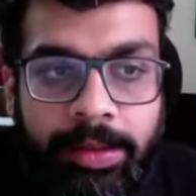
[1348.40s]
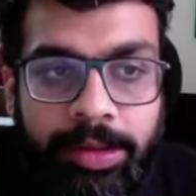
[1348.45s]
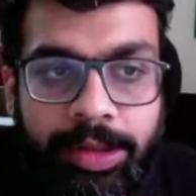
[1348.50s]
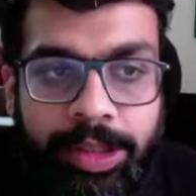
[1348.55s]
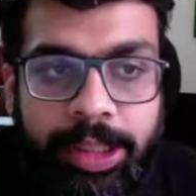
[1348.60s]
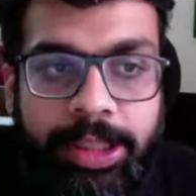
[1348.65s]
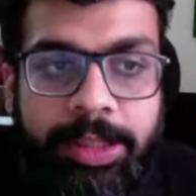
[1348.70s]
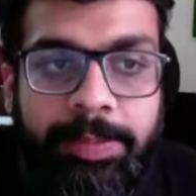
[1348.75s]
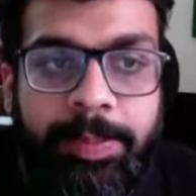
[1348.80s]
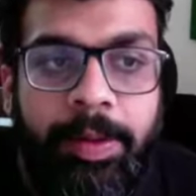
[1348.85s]

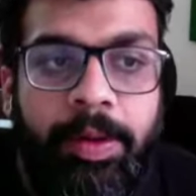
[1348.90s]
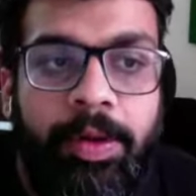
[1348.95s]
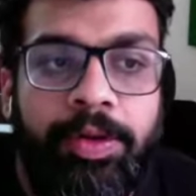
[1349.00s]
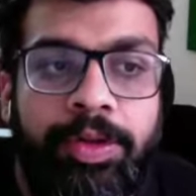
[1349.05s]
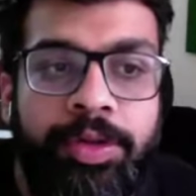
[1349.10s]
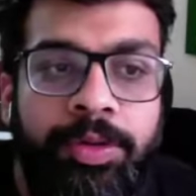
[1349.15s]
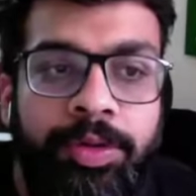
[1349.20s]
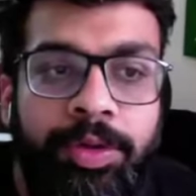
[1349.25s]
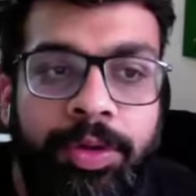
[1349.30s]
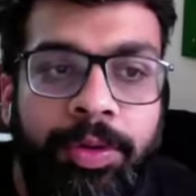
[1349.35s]
just
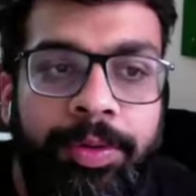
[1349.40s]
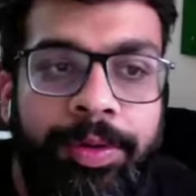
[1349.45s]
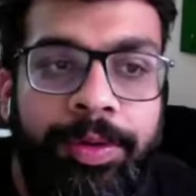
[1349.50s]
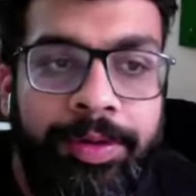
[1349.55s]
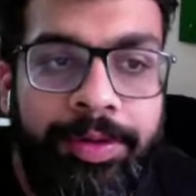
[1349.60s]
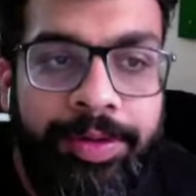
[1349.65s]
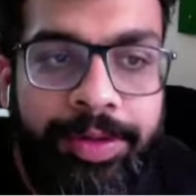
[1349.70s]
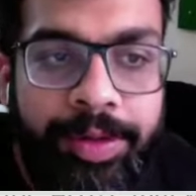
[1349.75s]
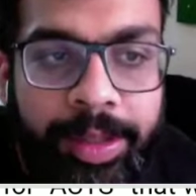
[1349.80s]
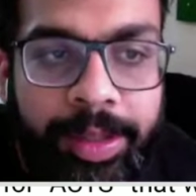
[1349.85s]
because you don't
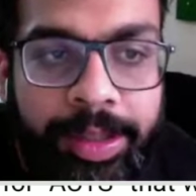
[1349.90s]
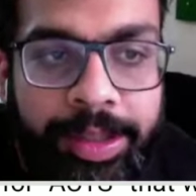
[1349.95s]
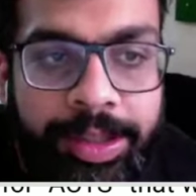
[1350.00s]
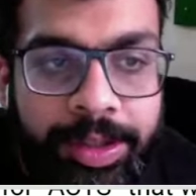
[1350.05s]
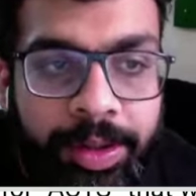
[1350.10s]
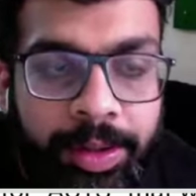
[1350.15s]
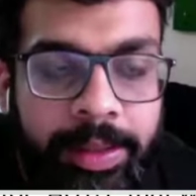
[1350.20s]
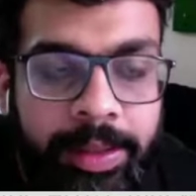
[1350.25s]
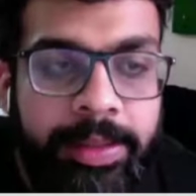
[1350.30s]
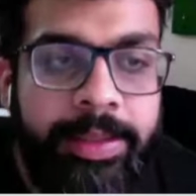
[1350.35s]
use your
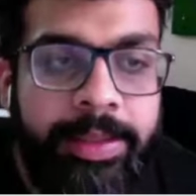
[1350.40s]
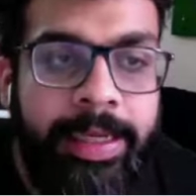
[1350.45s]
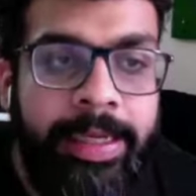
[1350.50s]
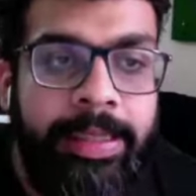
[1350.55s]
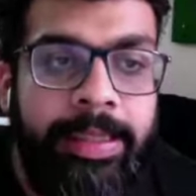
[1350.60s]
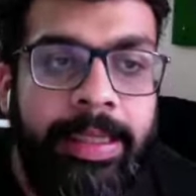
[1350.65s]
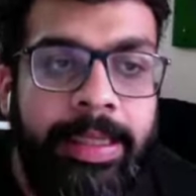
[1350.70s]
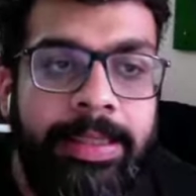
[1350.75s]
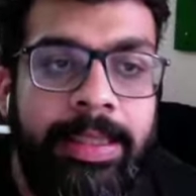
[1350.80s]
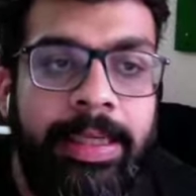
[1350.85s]
insurance,
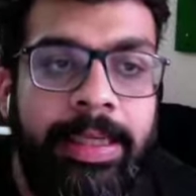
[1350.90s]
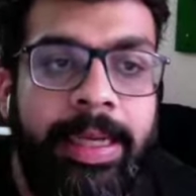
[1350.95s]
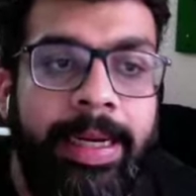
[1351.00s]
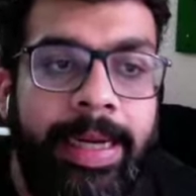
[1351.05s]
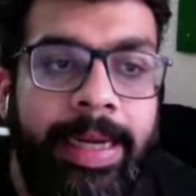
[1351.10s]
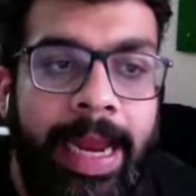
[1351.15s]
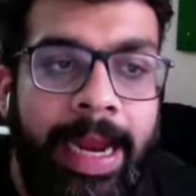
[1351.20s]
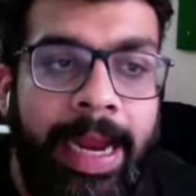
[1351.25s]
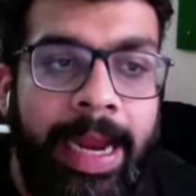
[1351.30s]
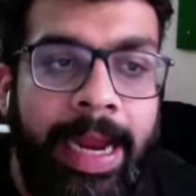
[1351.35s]
it doesn't get
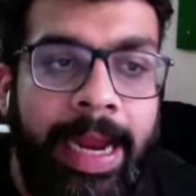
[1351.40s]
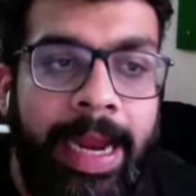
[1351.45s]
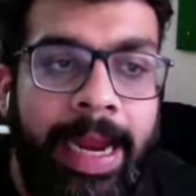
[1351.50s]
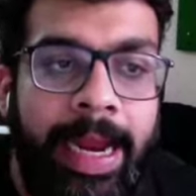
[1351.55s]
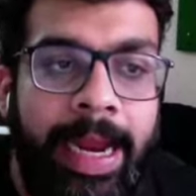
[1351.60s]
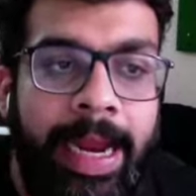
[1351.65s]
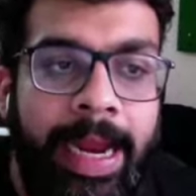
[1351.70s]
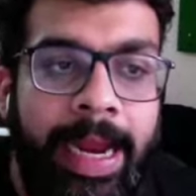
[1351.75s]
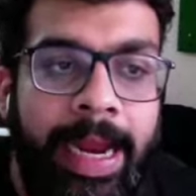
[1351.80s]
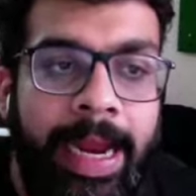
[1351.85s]
added
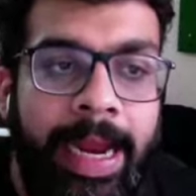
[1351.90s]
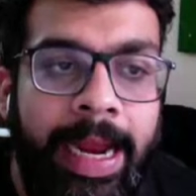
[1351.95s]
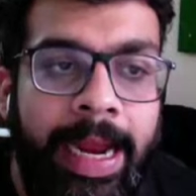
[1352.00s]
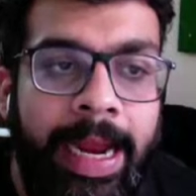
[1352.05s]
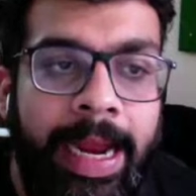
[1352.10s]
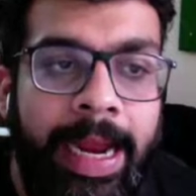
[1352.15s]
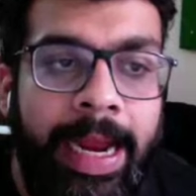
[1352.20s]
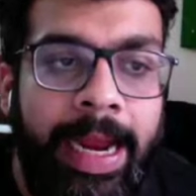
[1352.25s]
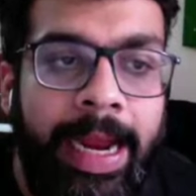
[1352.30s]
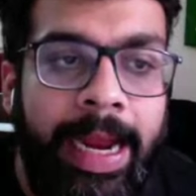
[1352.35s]
up. It's
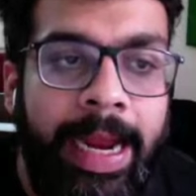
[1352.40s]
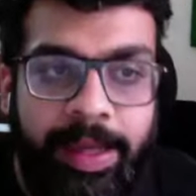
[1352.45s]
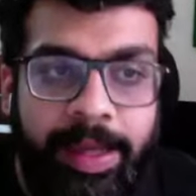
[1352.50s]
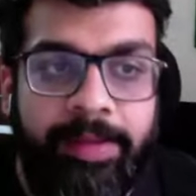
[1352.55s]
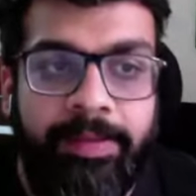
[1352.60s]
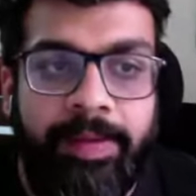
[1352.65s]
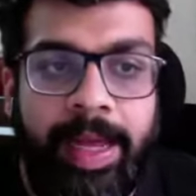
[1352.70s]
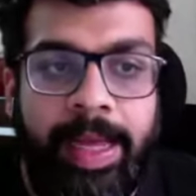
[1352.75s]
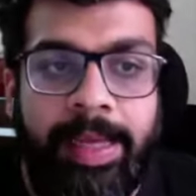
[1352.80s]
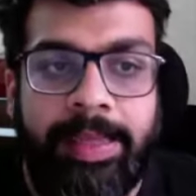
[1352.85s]
just
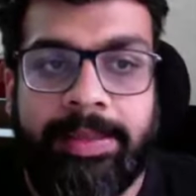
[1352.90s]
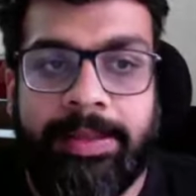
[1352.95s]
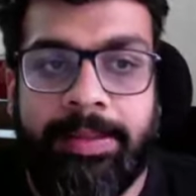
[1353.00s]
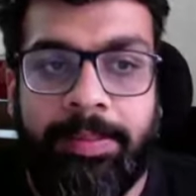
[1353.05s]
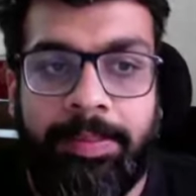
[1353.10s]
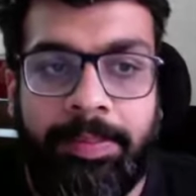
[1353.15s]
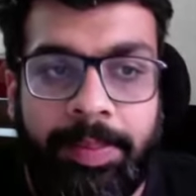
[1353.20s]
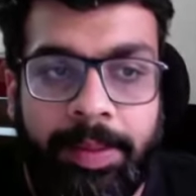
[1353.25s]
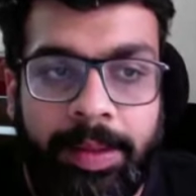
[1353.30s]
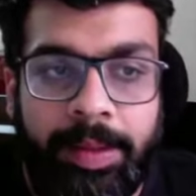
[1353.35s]
5 lakhs
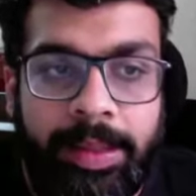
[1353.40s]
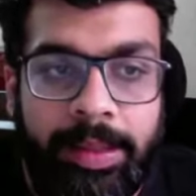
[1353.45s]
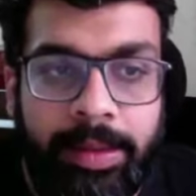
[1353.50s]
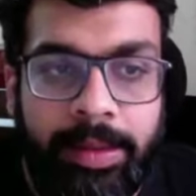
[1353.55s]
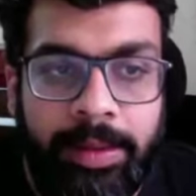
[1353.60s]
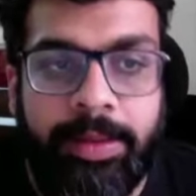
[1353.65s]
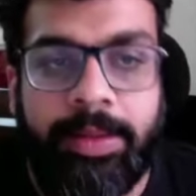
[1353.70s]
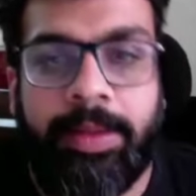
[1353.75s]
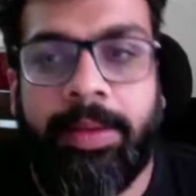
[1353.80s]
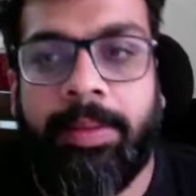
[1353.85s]
per
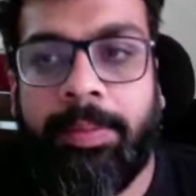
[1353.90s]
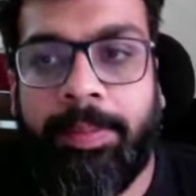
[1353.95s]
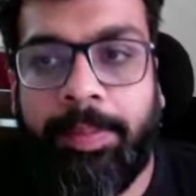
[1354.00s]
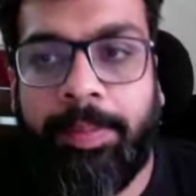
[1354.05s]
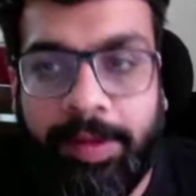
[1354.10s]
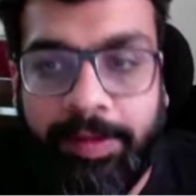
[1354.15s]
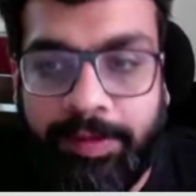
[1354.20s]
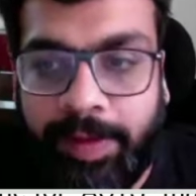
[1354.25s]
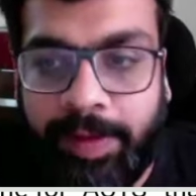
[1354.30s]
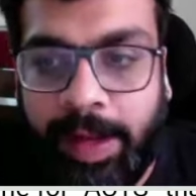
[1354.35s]
year
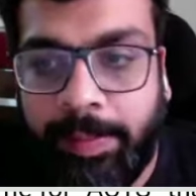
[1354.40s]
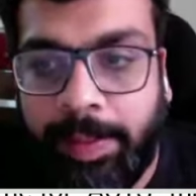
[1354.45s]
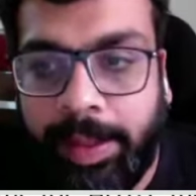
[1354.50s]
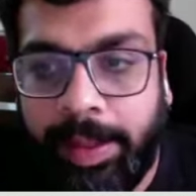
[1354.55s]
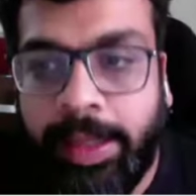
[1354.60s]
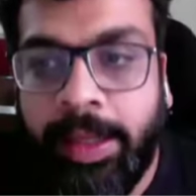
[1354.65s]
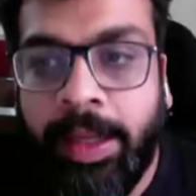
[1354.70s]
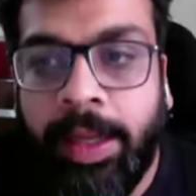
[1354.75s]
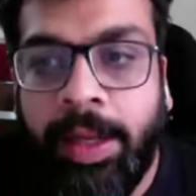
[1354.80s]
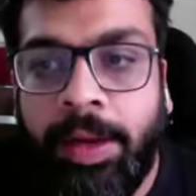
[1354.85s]
per
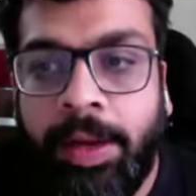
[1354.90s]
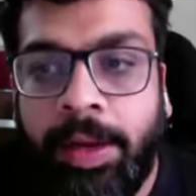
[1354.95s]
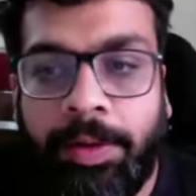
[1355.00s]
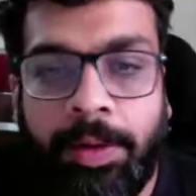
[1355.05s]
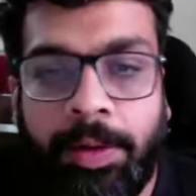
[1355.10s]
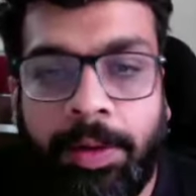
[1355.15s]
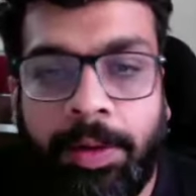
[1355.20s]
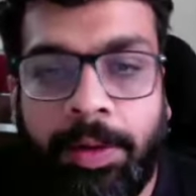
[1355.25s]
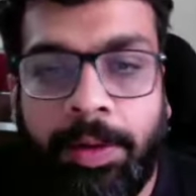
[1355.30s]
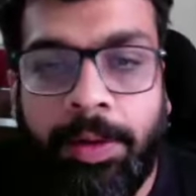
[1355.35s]
family, no
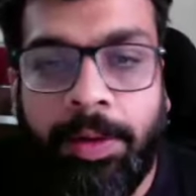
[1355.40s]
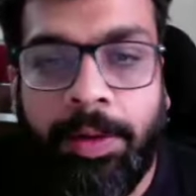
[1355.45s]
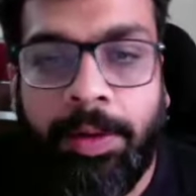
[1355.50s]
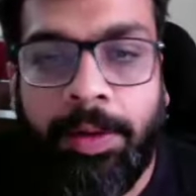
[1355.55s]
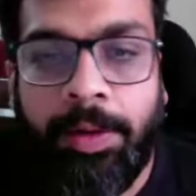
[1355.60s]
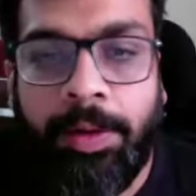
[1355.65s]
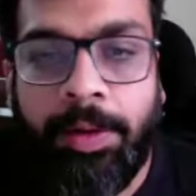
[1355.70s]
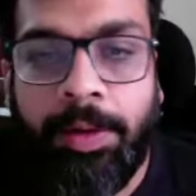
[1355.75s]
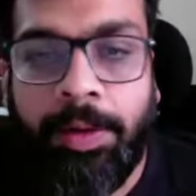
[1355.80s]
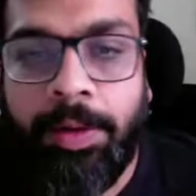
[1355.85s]
matter how
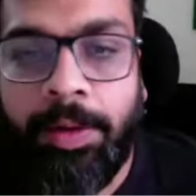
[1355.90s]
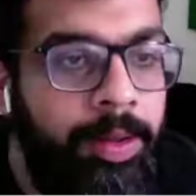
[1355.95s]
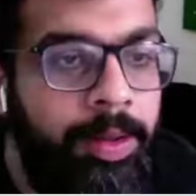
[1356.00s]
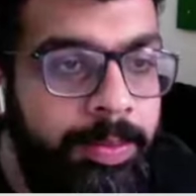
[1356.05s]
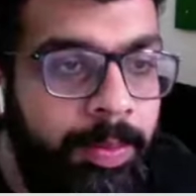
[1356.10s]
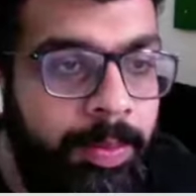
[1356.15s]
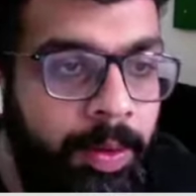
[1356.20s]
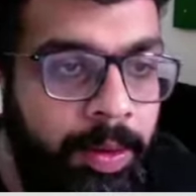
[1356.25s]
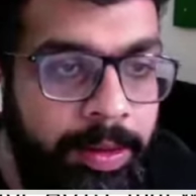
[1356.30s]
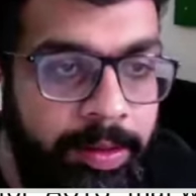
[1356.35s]
big or
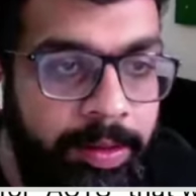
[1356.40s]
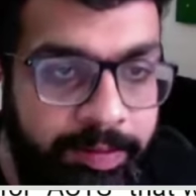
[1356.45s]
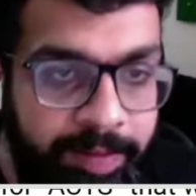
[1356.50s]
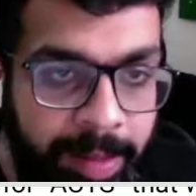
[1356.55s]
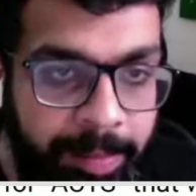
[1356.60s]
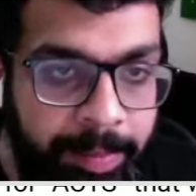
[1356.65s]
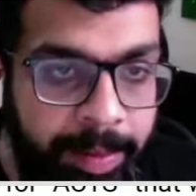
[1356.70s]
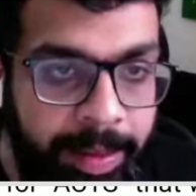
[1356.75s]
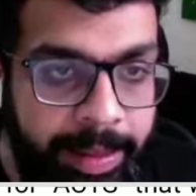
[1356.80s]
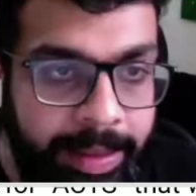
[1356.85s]
small the
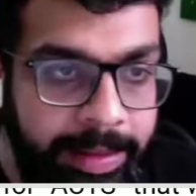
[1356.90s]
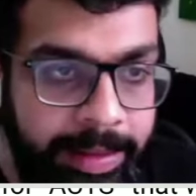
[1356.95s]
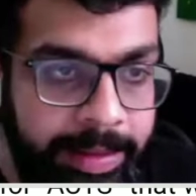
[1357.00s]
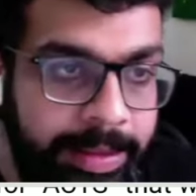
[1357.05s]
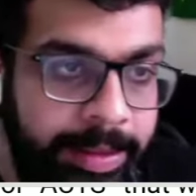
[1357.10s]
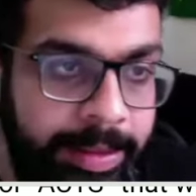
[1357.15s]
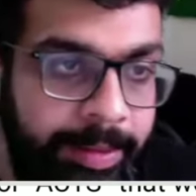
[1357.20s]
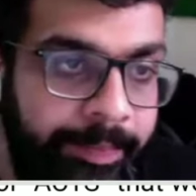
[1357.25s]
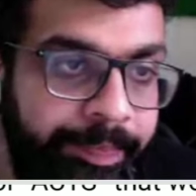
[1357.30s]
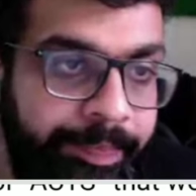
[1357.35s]
family
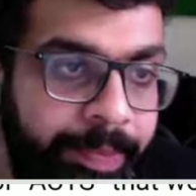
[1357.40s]
is.